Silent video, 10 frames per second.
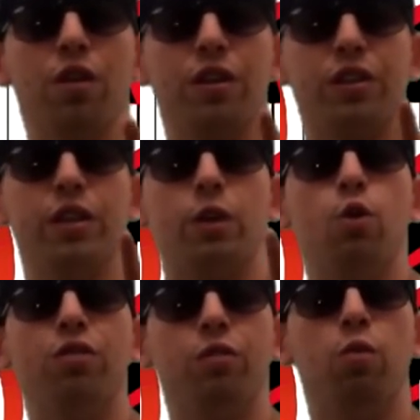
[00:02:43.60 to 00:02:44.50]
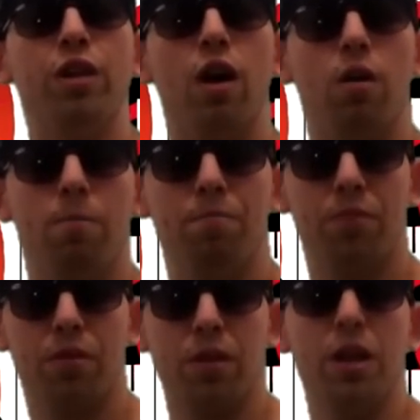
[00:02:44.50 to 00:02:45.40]
one of the Yakuzas will
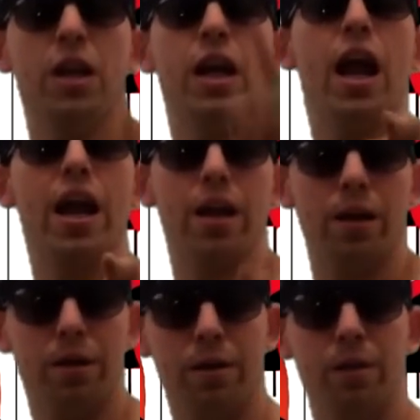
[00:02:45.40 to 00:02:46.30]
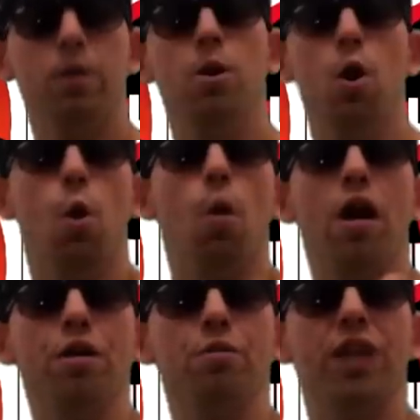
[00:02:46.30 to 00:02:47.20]
yell, "Hey!
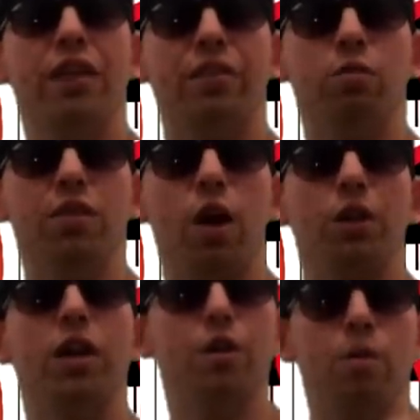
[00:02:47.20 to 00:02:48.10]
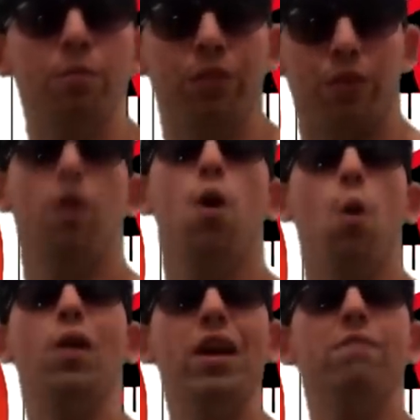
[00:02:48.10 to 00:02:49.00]
Why are you dancing with our Gundams?
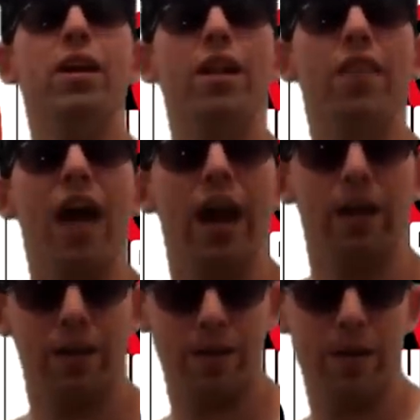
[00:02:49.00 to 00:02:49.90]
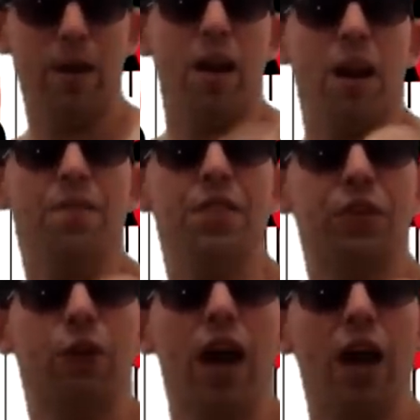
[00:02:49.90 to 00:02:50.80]
We invented that!" And then the
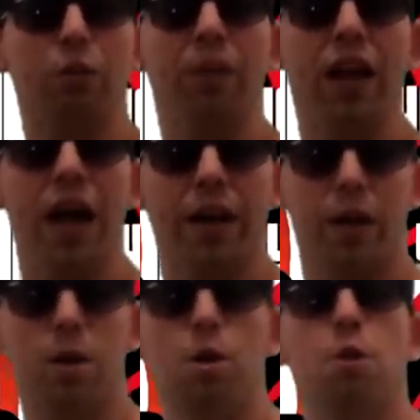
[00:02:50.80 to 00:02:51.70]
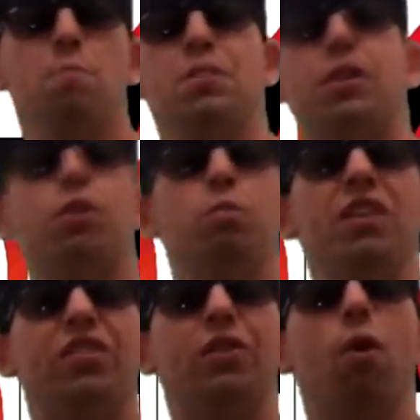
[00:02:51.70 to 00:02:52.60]
Triads will be like, "Because
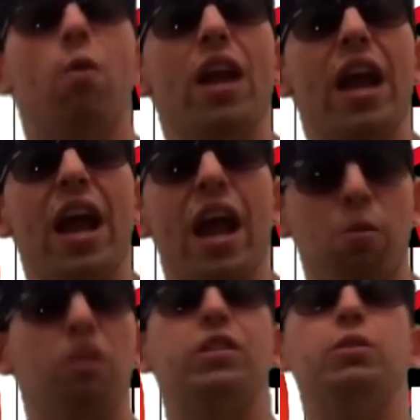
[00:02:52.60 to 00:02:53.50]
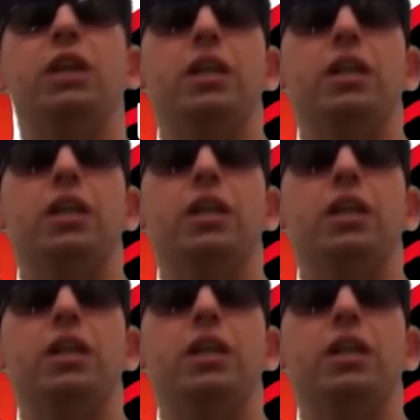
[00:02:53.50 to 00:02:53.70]
we stole it, what you